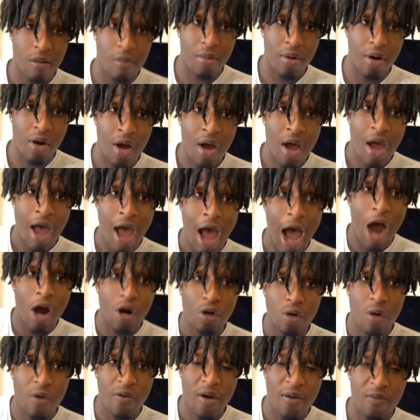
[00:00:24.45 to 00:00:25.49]
But I
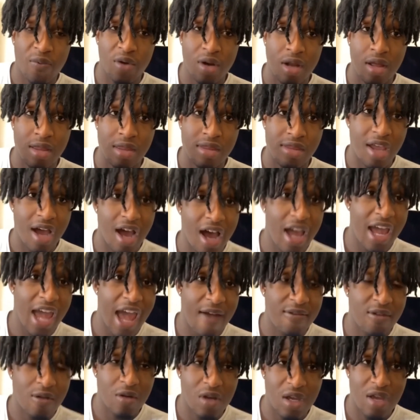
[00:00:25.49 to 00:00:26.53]
don't know if I'm finna die
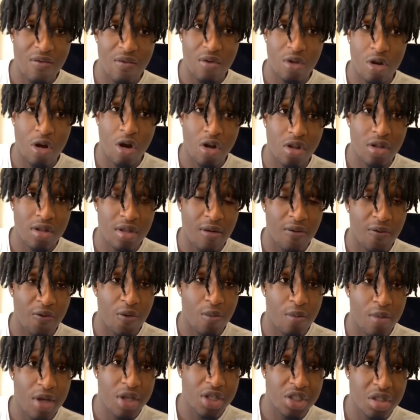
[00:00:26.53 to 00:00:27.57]
after giving y'all this
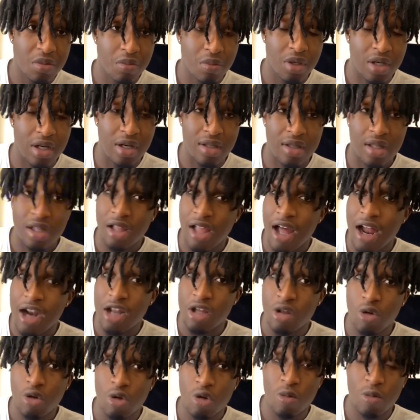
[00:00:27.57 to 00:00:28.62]
information because a lot
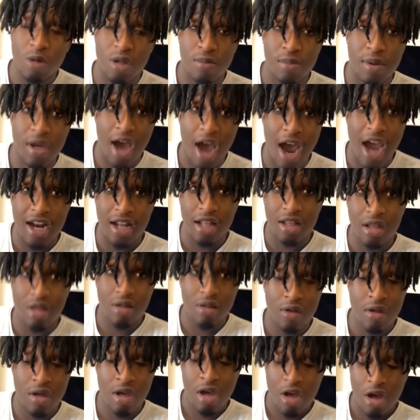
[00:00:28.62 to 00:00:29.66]
of YouTubers be hiding
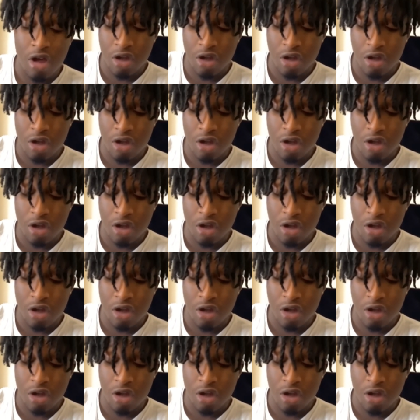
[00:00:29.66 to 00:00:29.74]
this.